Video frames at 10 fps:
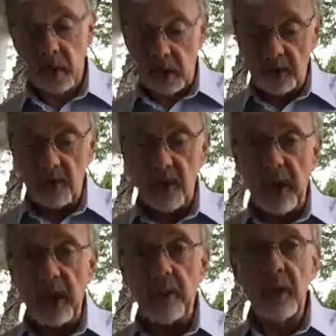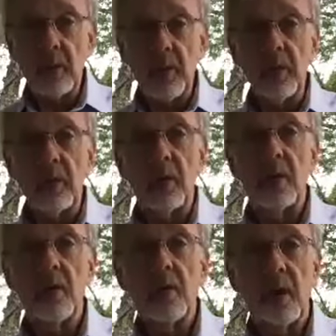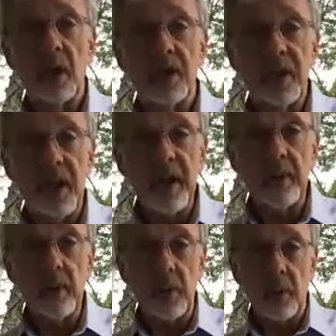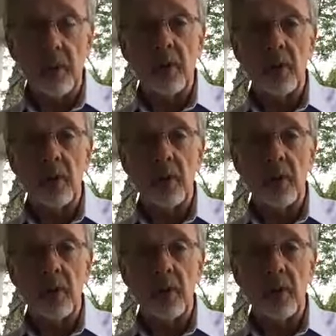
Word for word: Get your name in the book and stay in the book.